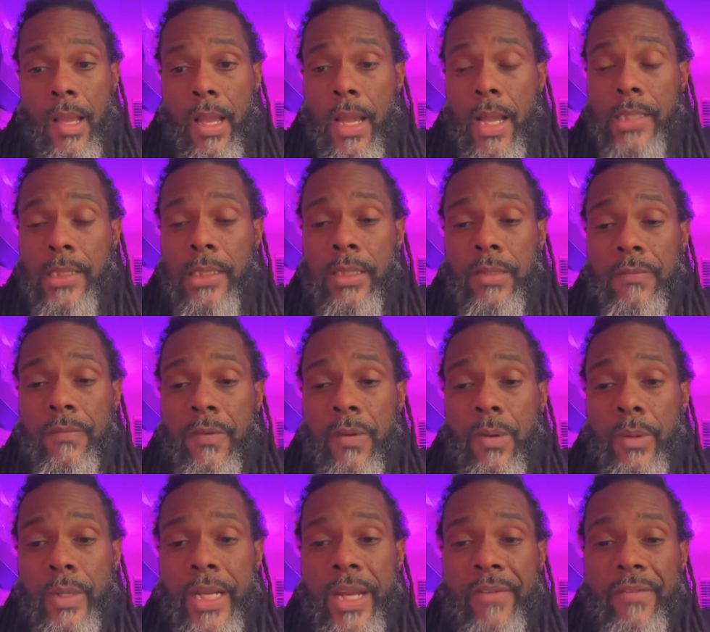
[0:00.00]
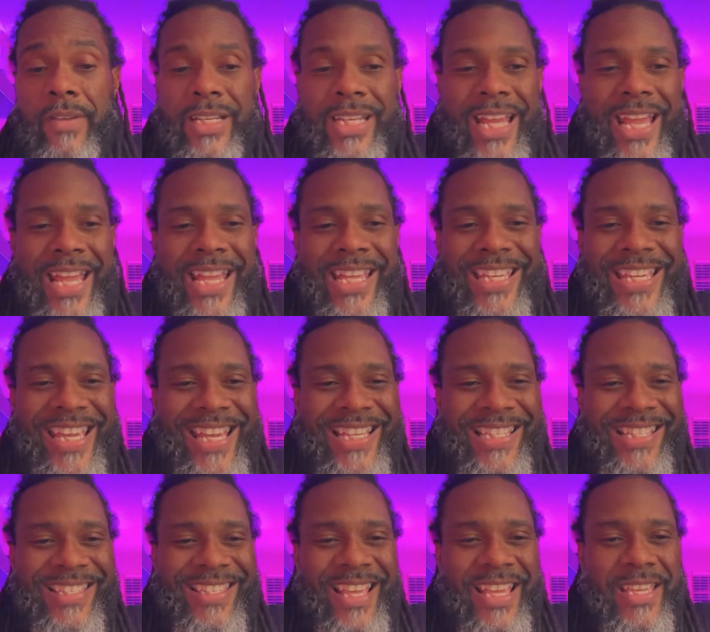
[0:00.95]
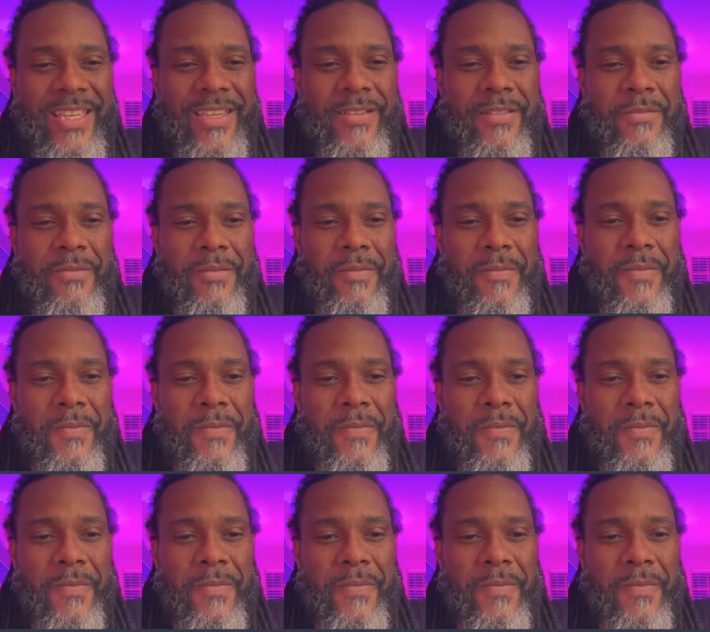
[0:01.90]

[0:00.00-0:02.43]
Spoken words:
I look forward every day. Yes, thank you.